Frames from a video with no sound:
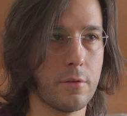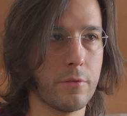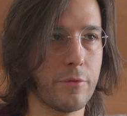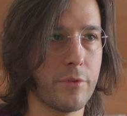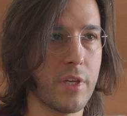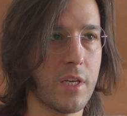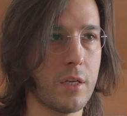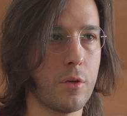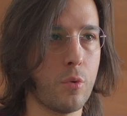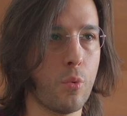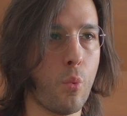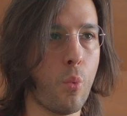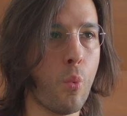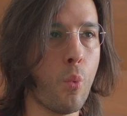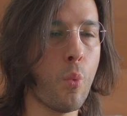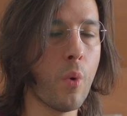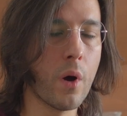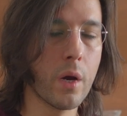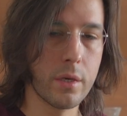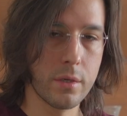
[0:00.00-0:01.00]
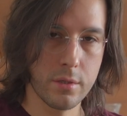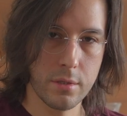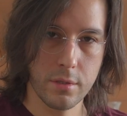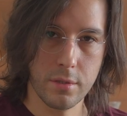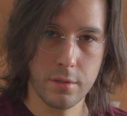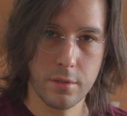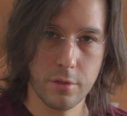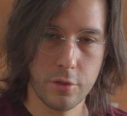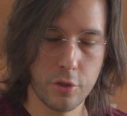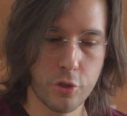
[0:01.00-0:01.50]
than one
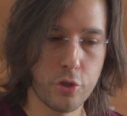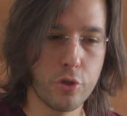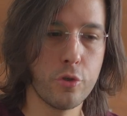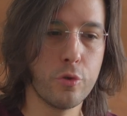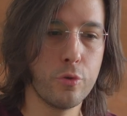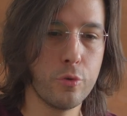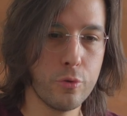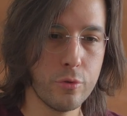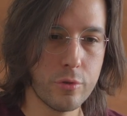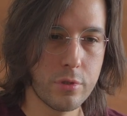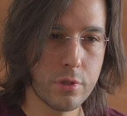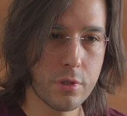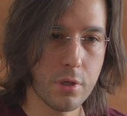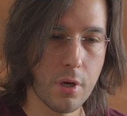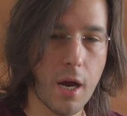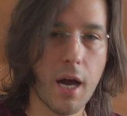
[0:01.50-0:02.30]
huge,